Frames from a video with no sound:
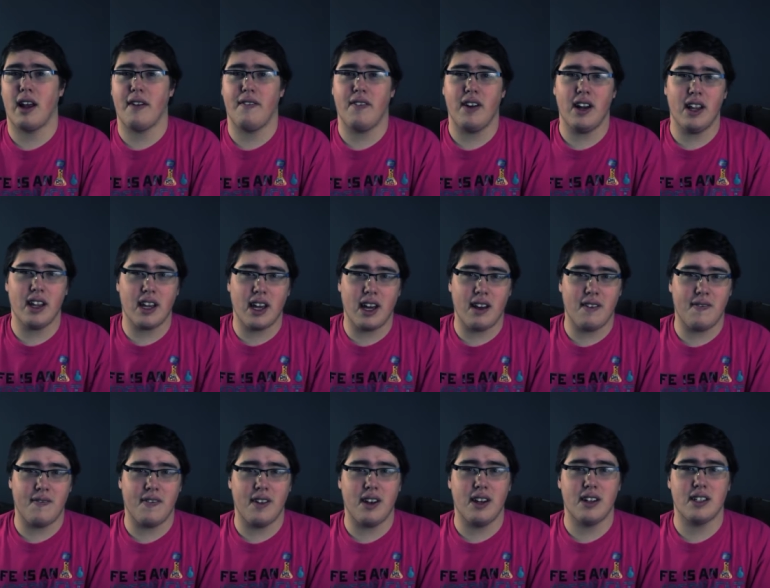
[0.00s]
I finally got
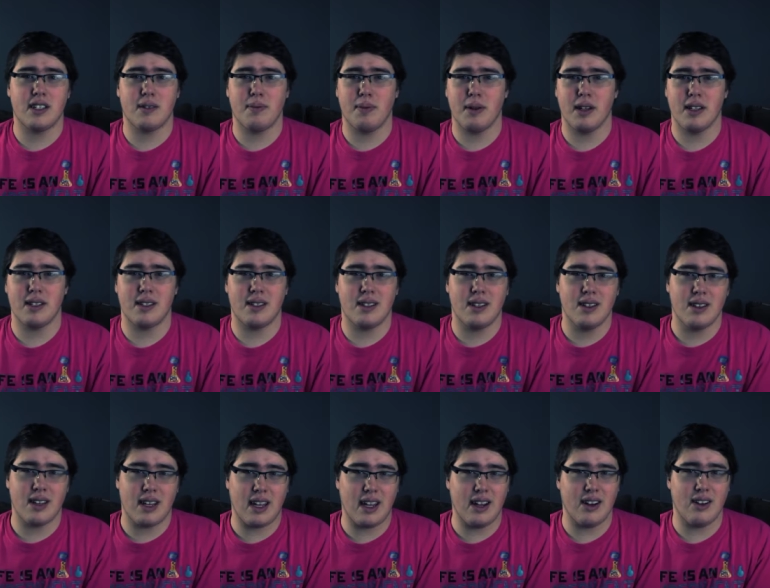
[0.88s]
it finished, but it's
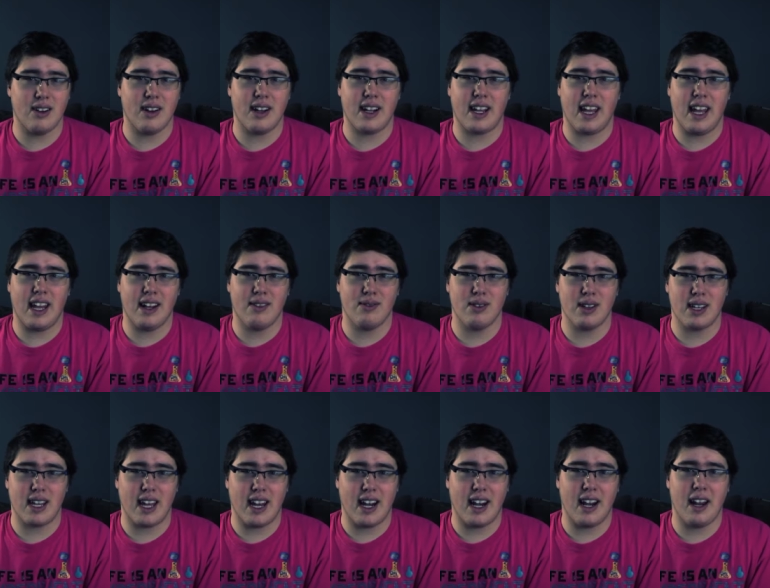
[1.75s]
still here. I can't
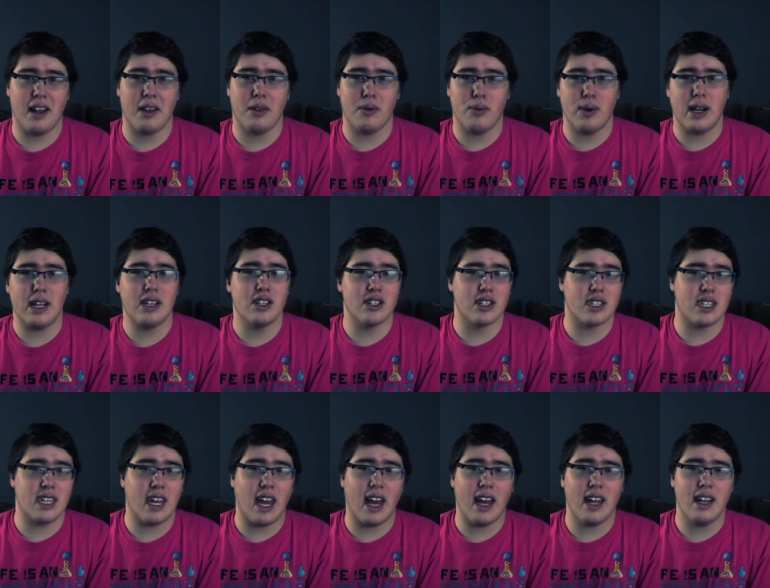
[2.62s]
really get it out of the way
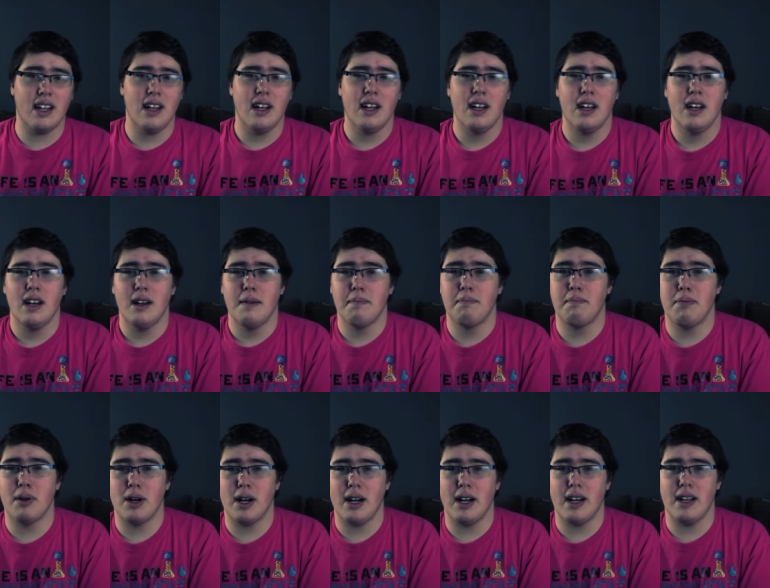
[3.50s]
just yet.
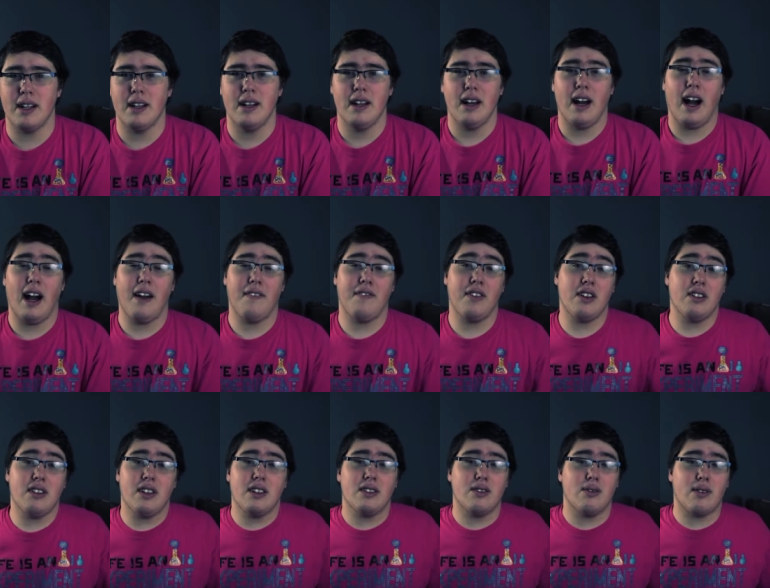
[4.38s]
But I
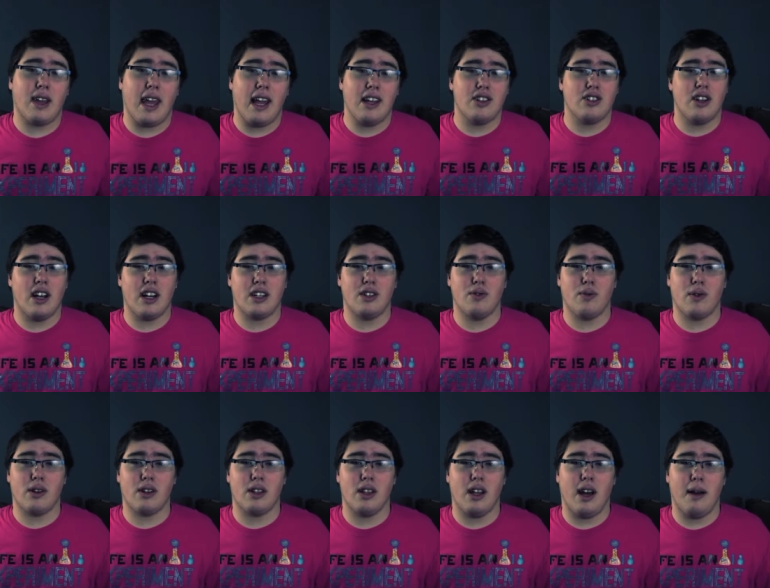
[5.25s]
figured this location
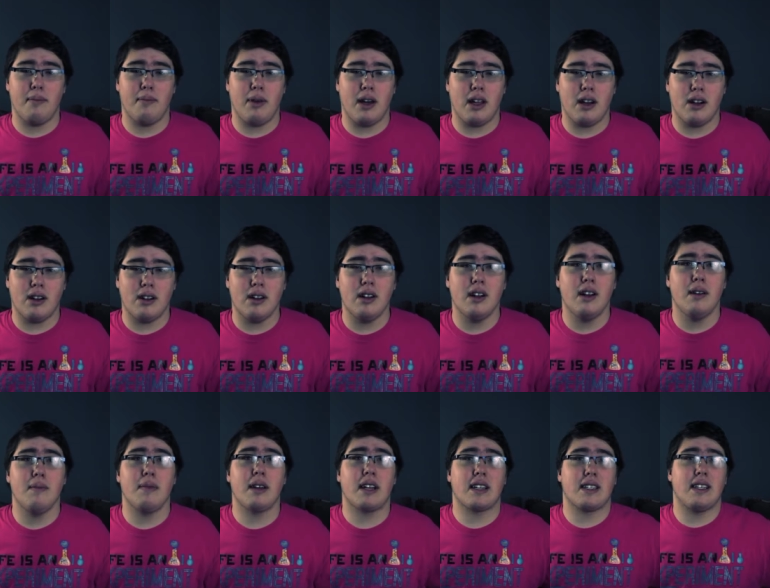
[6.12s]
actually worked a lot better
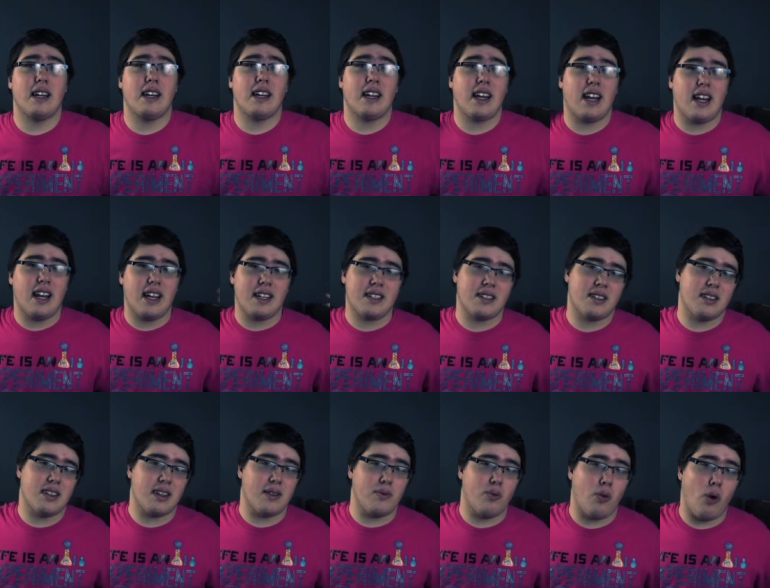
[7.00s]
because now you got a nice
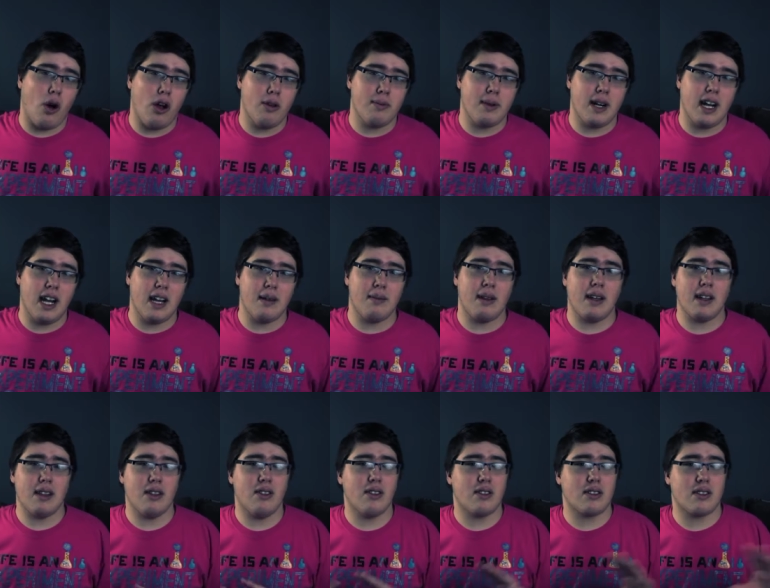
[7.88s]
clean wall behind me.
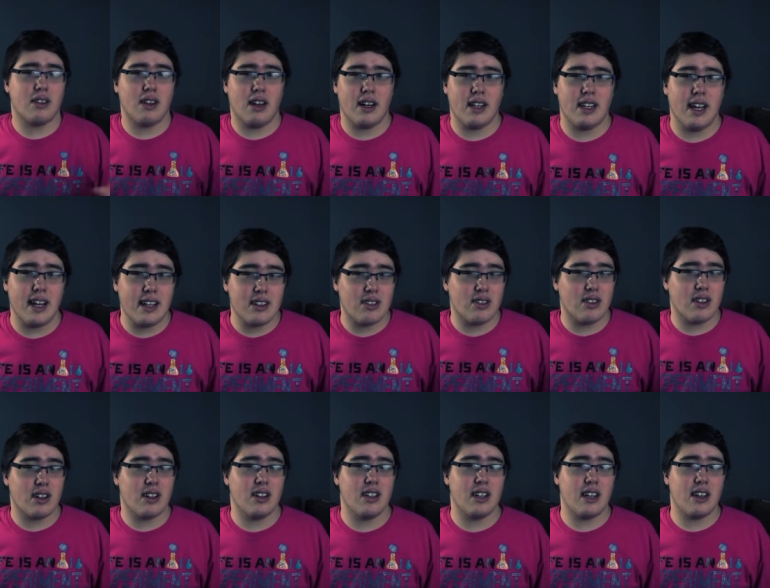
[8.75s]
It looks a lot
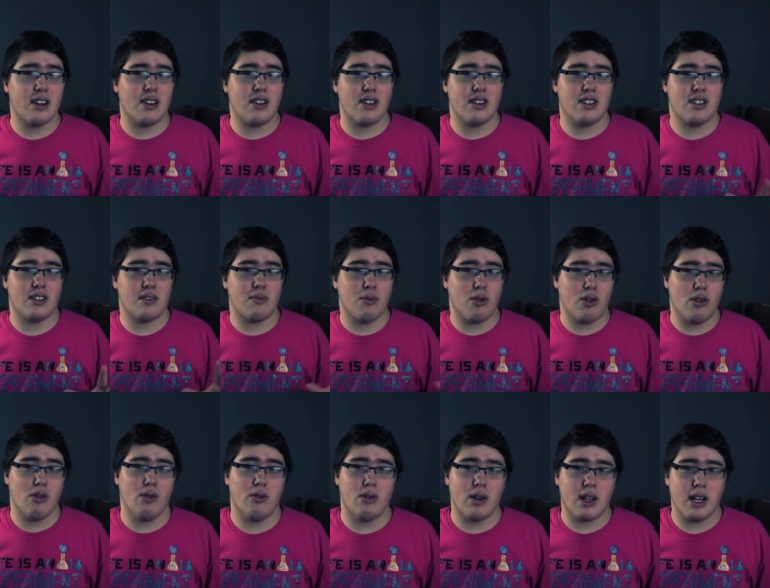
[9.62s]
nicer and cleaner and just
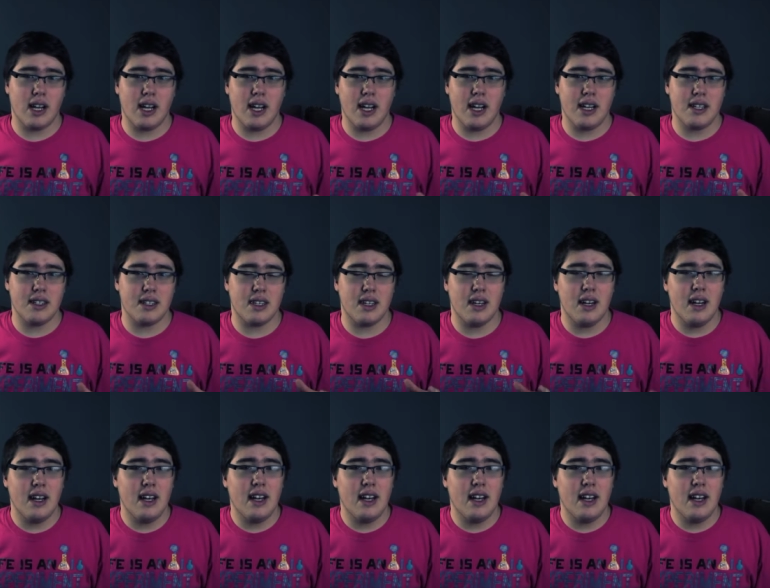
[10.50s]
more organized.